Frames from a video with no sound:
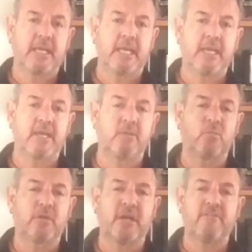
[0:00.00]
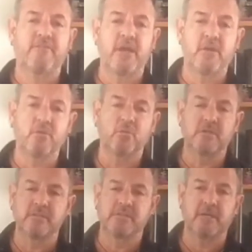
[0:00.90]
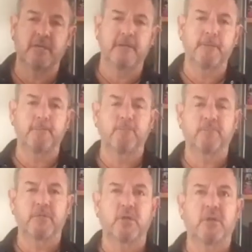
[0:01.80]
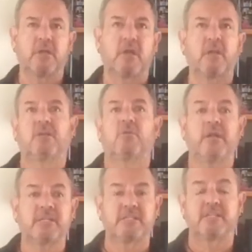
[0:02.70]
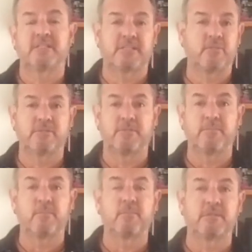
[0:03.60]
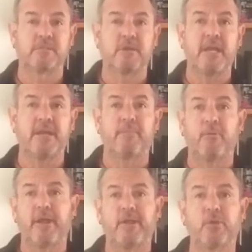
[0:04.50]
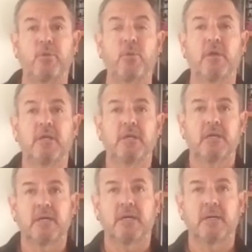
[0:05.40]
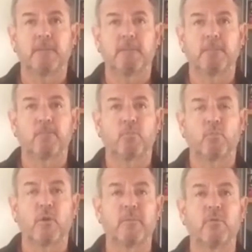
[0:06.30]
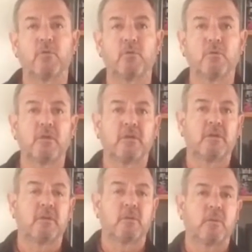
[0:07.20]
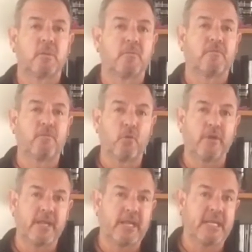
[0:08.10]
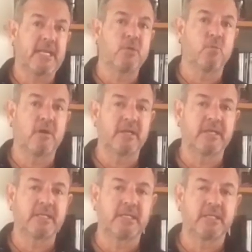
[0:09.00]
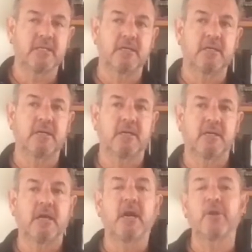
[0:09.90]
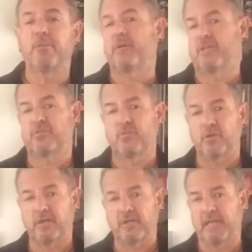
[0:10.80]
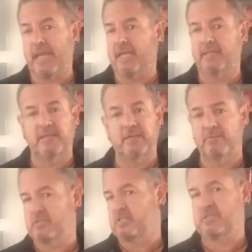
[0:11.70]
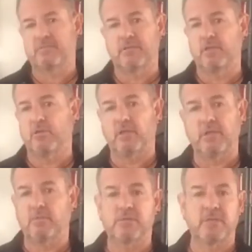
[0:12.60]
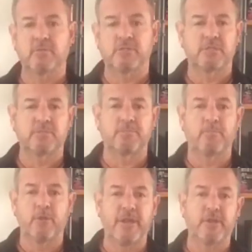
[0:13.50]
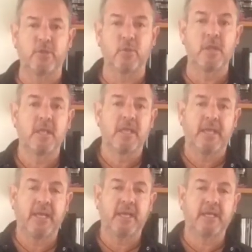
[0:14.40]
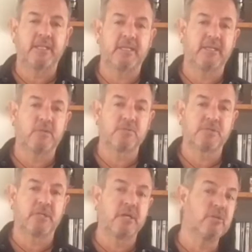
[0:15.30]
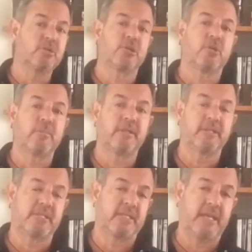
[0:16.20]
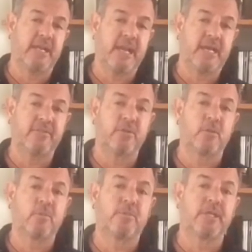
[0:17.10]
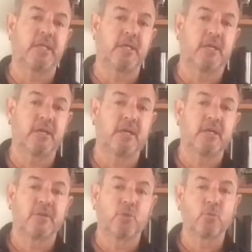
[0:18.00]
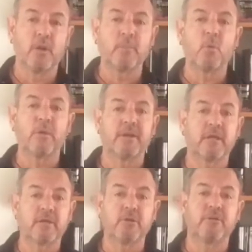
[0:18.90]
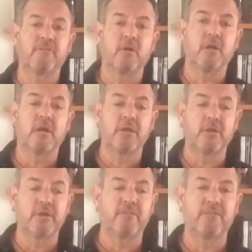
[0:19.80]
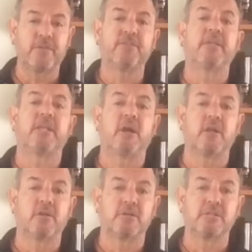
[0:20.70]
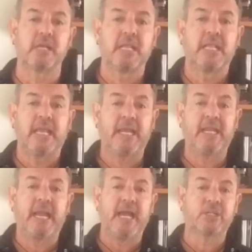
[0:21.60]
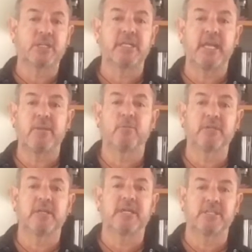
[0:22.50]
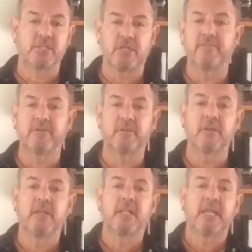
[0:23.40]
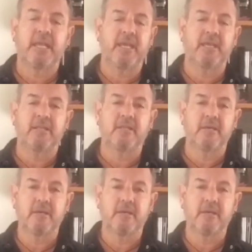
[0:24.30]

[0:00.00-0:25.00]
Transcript: and what I found was, you know, on Craigslist there was some guy had a brand new Rumble 40, and he wanted $100 for it, and the thing was just, you know, it was just brand new. And then there was another gentleman that had the Rumble 100 for $150, and it actually came with a nice cover, and